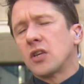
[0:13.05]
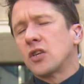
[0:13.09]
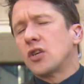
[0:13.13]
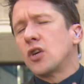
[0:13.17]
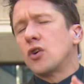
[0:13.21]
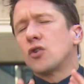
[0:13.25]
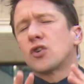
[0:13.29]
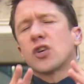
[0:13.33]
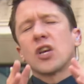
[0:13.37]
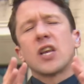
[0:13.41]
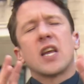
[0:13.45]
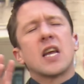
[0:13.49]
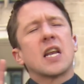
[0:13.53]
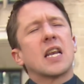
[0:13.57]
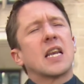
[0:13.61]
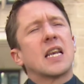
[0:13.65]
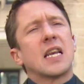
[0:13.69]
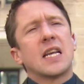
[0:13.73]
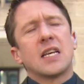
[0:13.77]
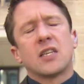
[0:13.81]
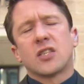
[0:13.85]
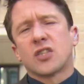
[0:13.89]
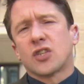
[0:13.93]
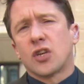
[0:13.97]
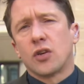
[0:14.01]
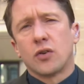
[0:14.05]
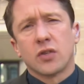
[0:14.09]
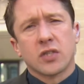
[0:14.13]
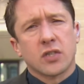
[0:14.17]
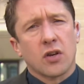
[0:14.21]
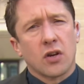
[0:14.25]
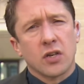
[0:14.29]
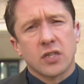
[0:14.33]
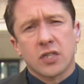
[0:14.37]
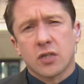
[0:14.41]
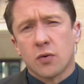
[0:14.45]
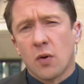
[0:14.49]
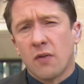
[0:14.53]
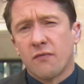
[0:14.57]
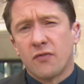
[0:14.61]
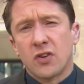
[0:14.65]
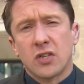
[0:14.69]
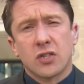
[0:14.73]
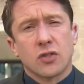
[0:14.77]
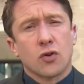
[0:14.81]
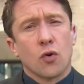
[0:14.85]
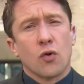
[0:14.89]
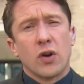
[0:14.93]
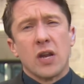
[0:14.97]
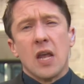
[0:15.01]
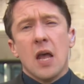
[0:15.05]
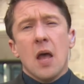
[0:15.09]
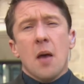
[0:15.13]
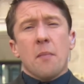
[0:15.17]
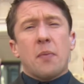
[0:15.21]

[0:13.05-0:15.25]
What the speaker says: usually at least two sides to every story,